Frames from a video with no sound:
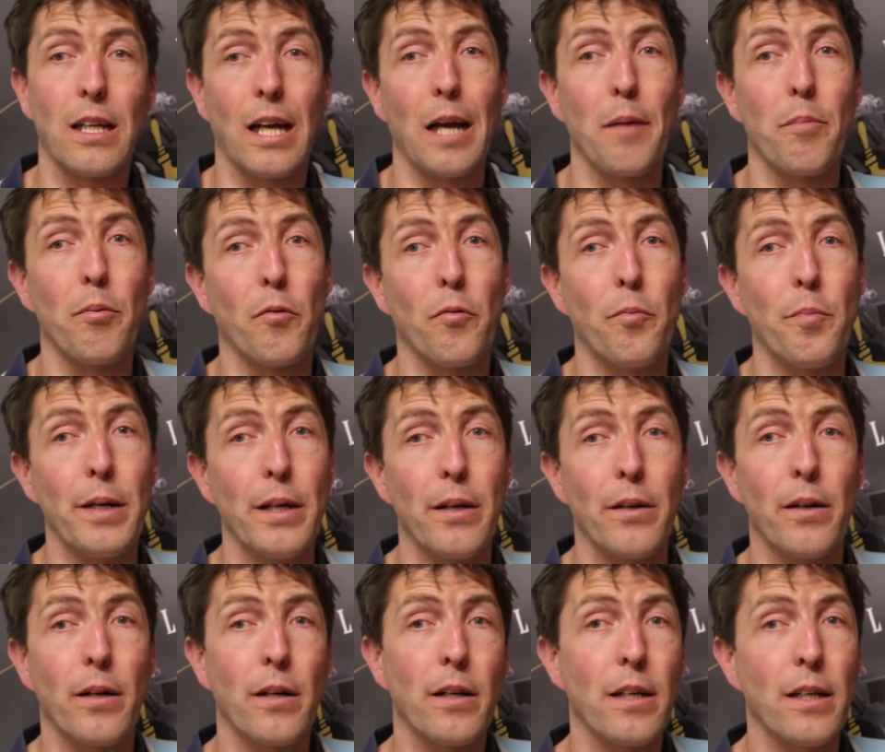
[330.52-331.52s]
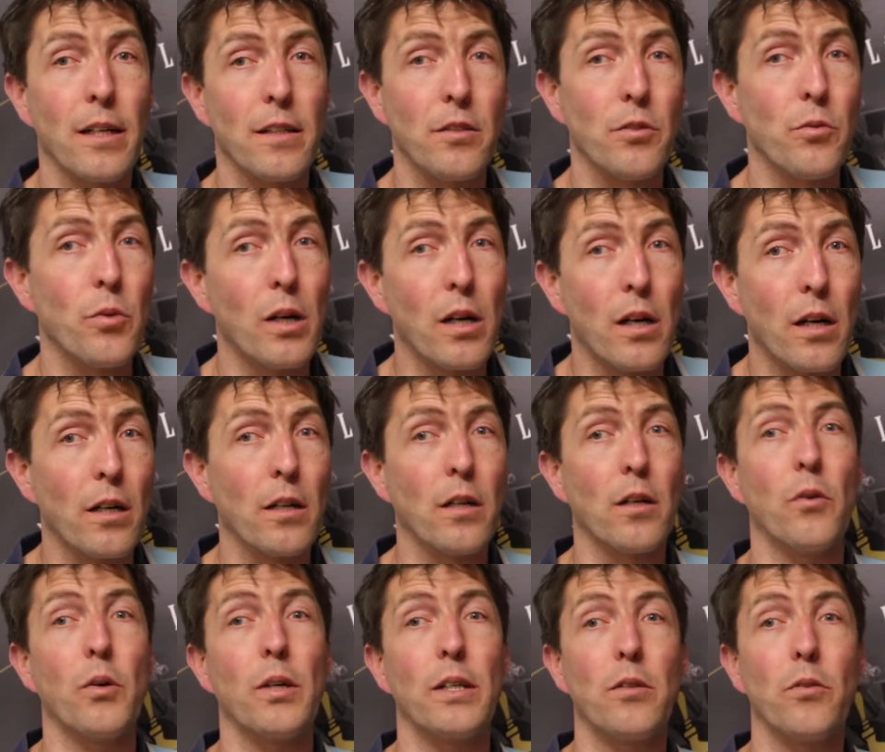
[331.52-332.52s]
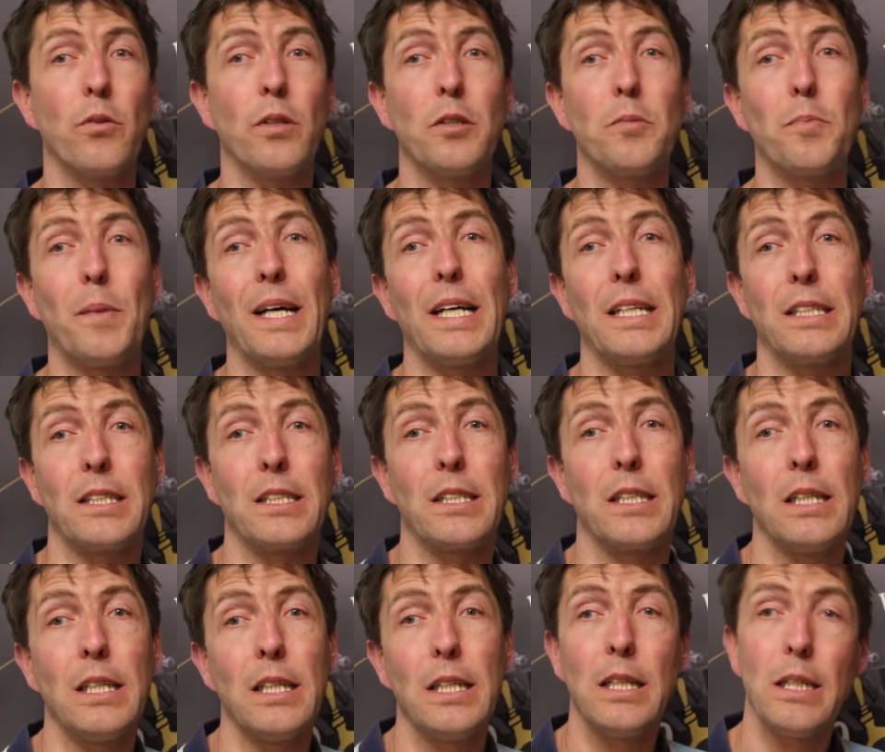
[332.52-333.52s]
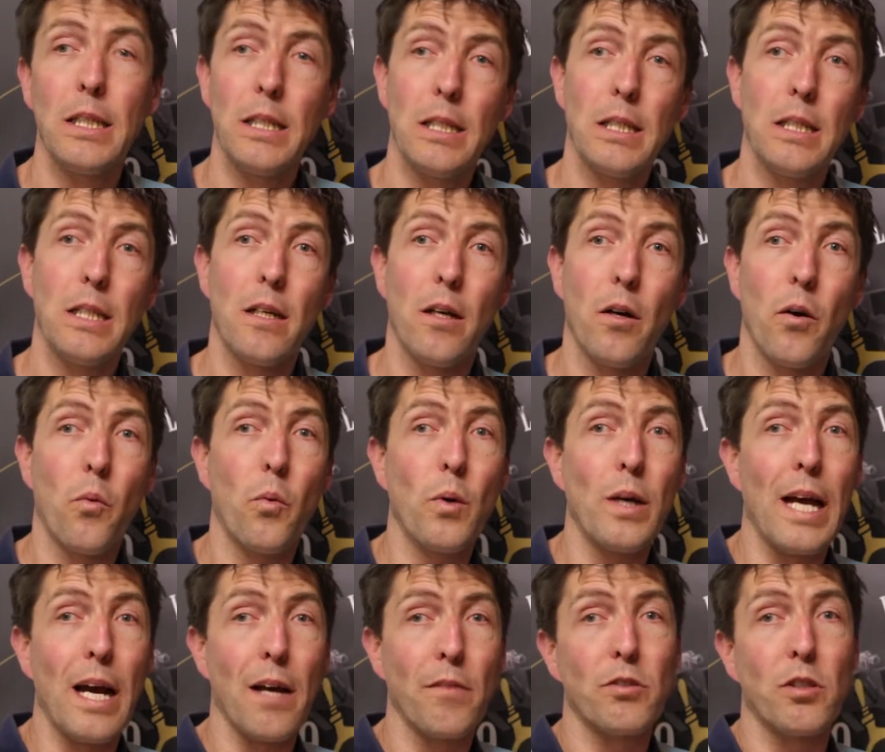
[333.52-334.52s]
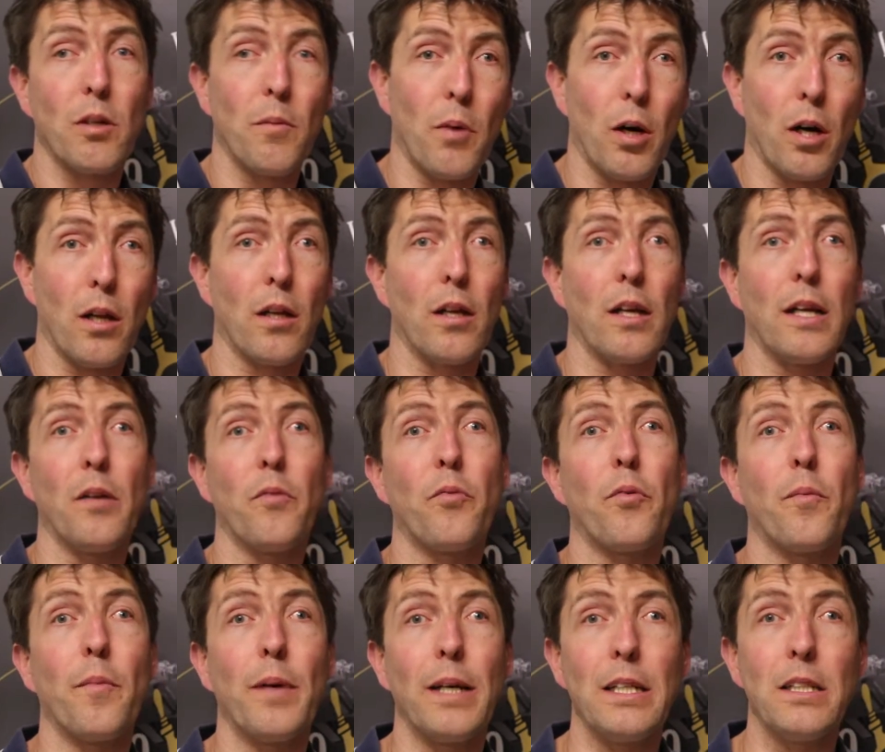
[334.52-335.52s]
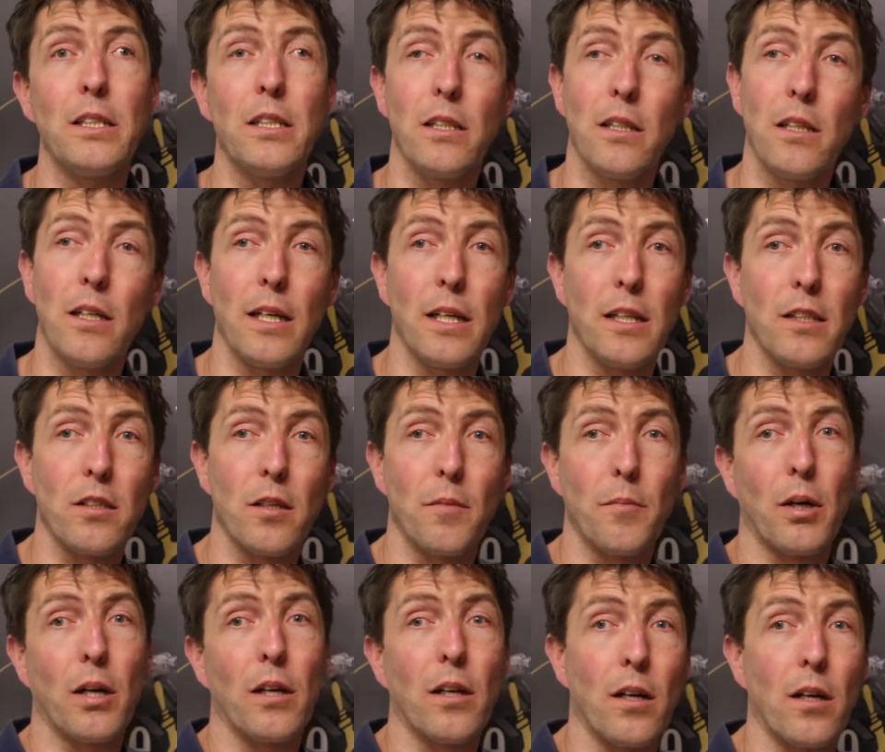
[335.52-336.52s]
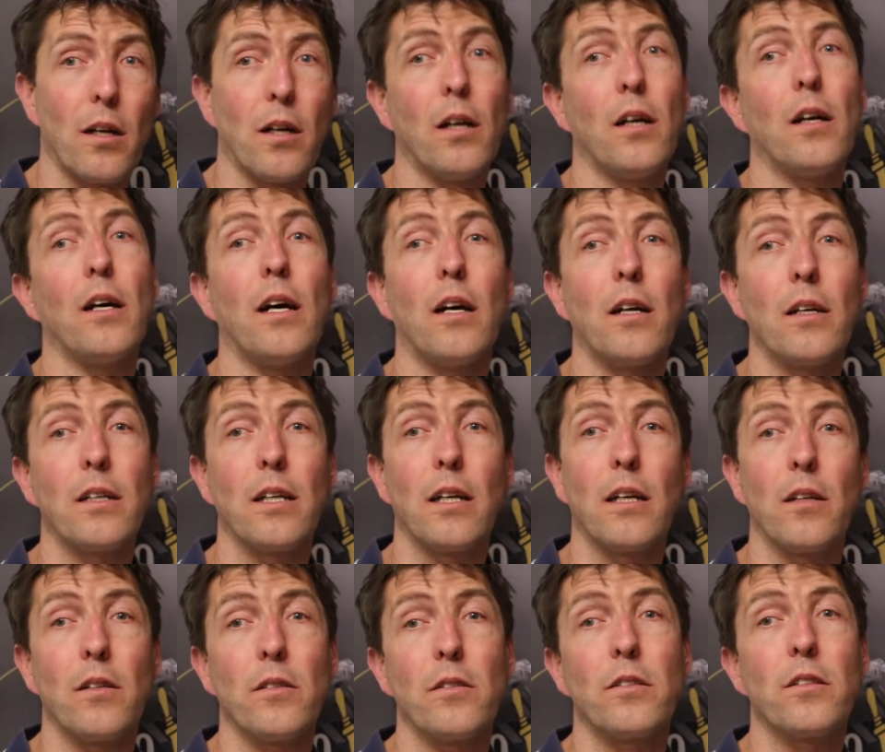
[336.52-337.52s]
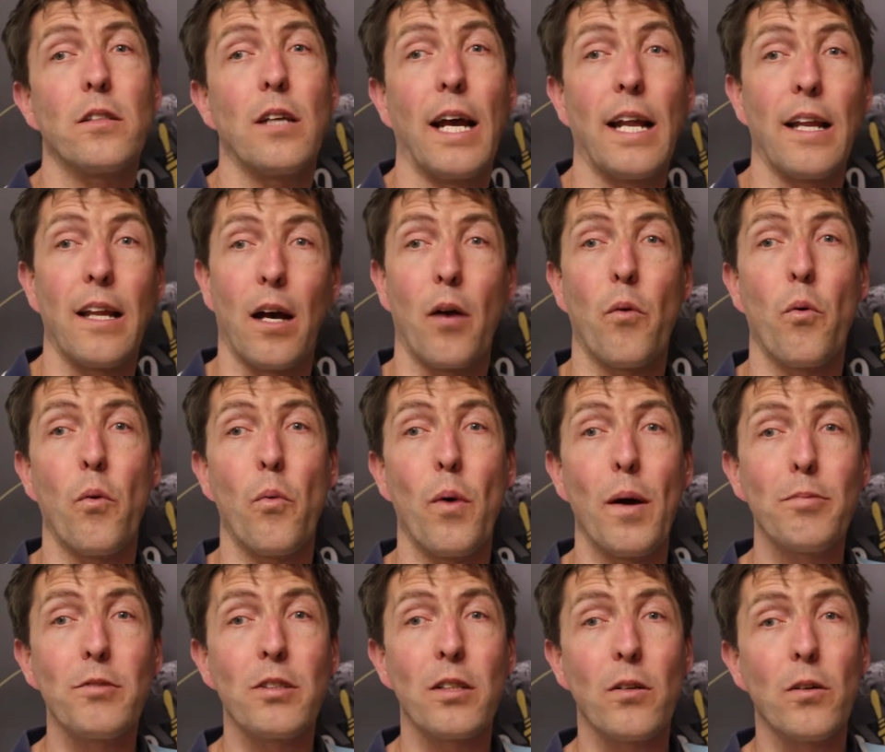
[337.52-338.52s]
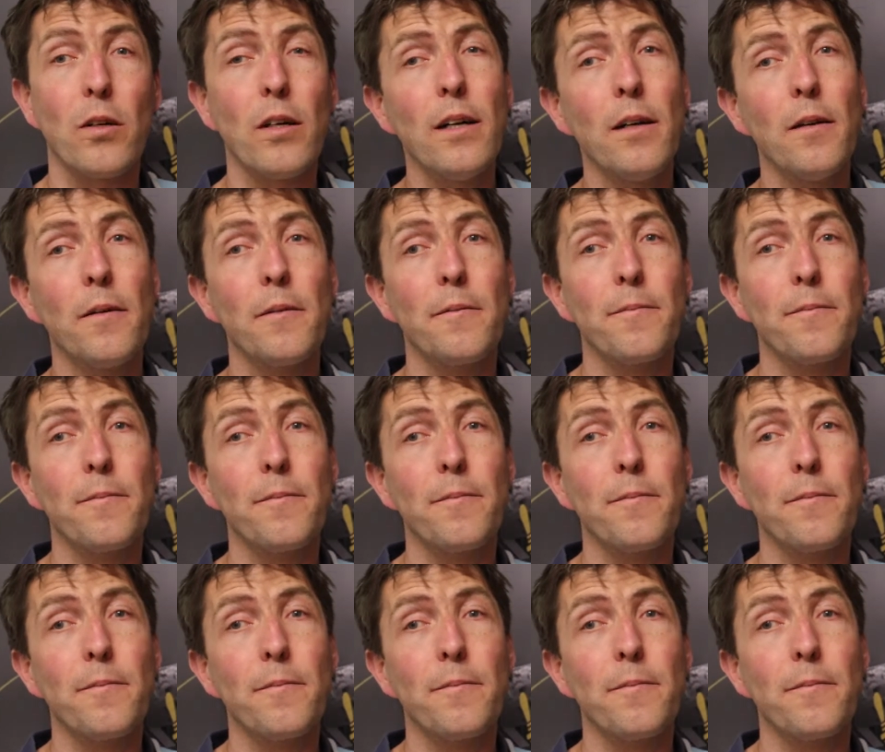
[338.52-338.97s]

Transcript: type of beer that you are going to dispense. We have some other information in some other articles at our web store,